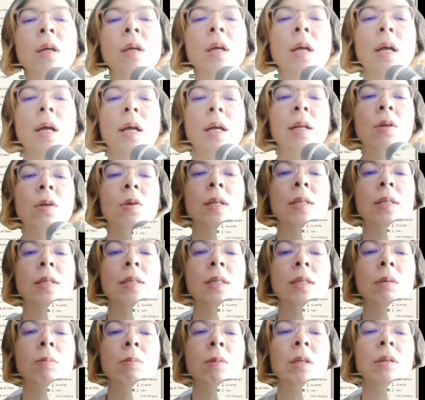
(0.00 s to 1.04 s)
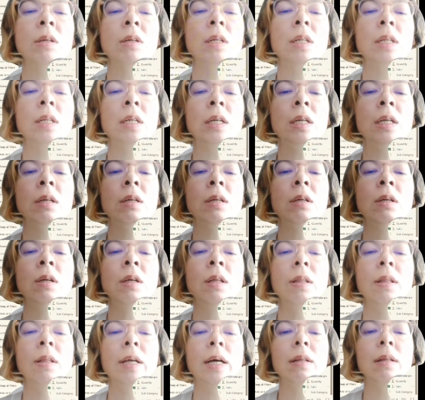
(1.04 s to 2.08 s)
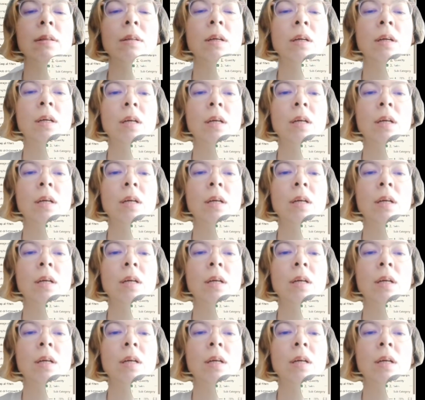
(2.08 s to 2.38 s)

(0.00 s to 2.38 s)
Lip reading: and you can see immediately that